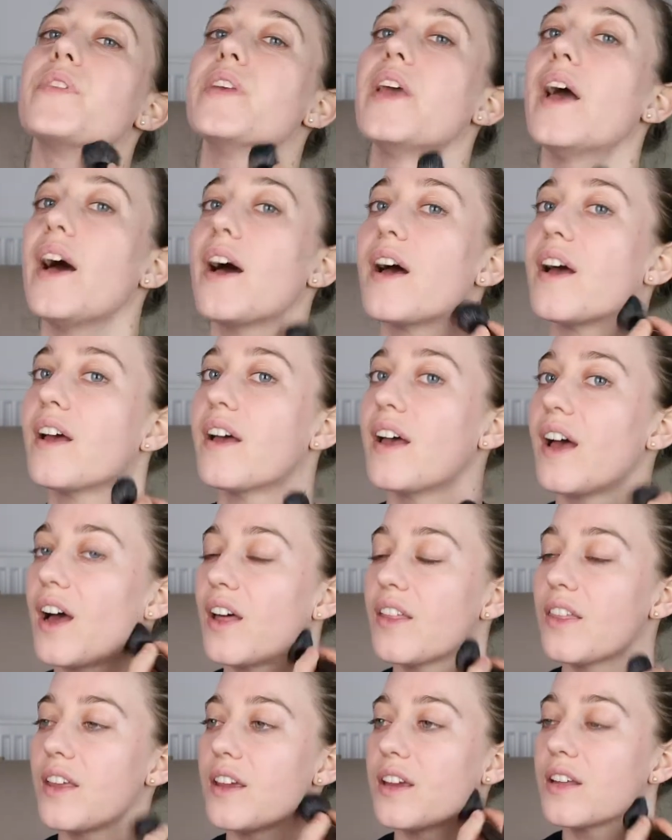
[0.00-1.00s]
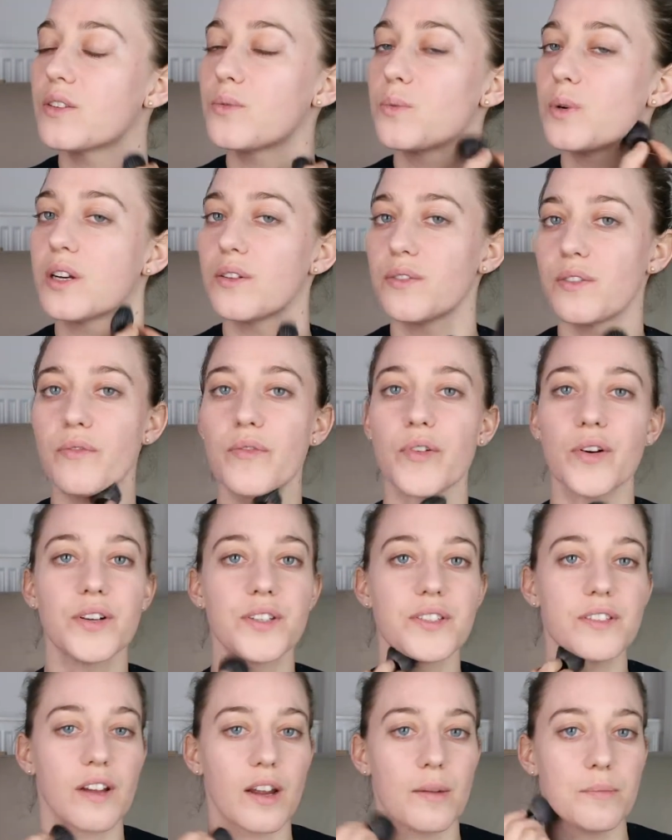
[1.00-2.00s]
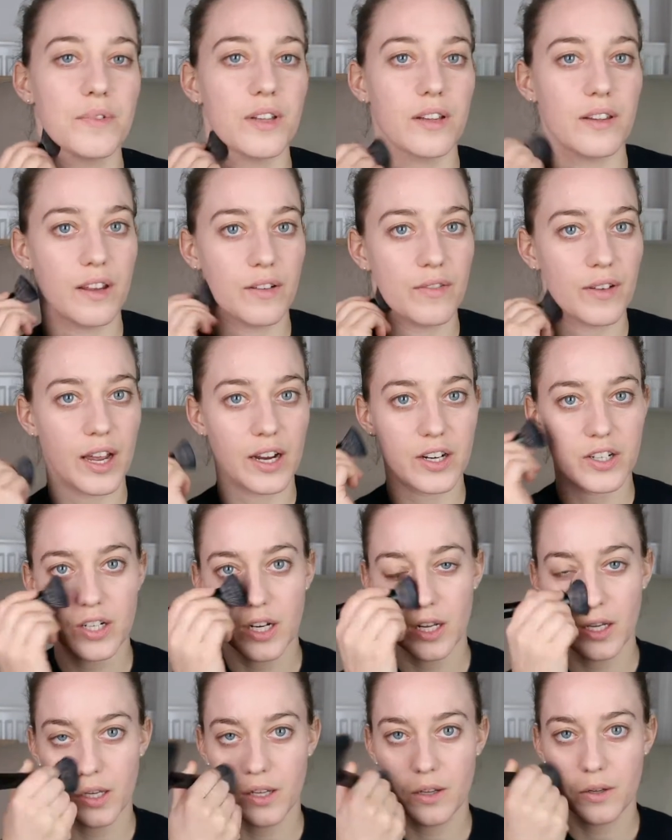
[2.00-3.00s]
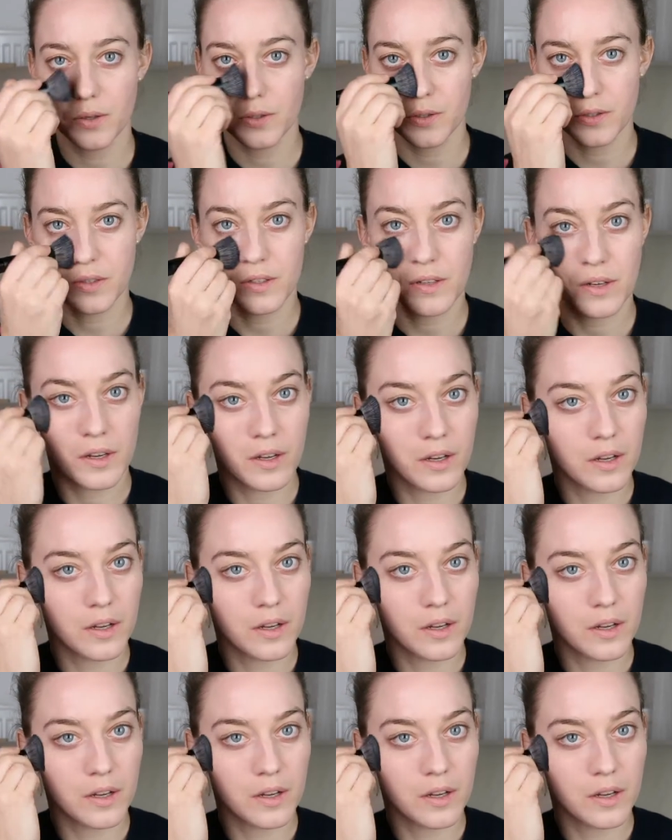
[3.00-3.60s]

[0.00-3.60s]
yeah, I think it's one of the first times that they've actually used,